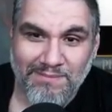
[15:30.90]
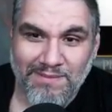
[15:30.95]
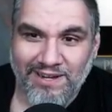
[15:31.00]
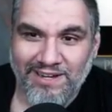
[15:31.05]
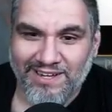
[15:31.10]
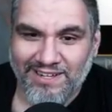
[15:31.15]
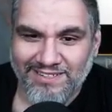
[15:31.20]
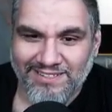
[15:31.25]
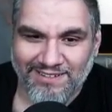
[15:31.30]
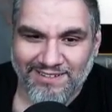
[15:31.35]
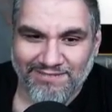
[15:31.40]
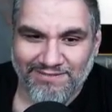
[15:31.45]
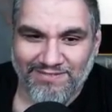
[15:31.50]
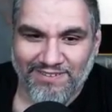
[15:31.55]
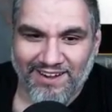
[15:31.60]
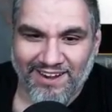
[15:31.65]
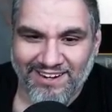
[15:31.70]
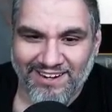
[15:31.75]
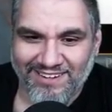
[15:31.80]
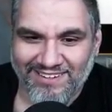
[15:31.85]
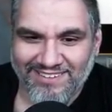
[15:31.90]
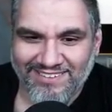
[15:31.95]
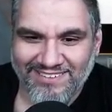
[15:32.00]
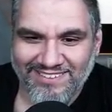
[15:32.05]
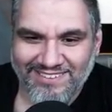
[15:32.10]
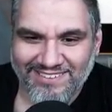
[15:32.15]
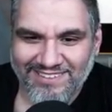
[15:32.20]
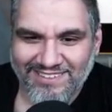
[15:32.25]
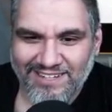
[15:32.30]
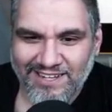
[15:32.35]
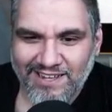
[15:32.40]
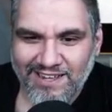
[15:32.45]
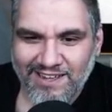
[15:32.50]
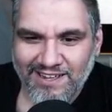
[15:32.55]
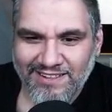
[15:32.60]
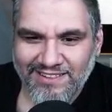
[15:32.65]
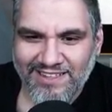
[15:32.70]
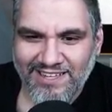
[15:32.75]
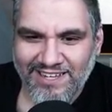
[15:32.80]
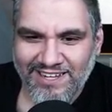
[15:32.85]
Mike is on fire.
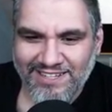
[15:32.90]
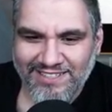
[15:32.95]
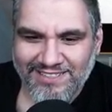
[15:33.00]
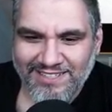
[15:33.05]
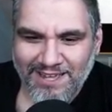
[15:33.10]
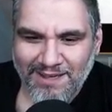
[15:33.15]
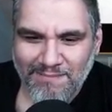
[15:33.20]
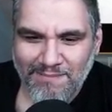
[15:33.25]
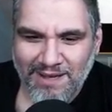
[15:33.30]
This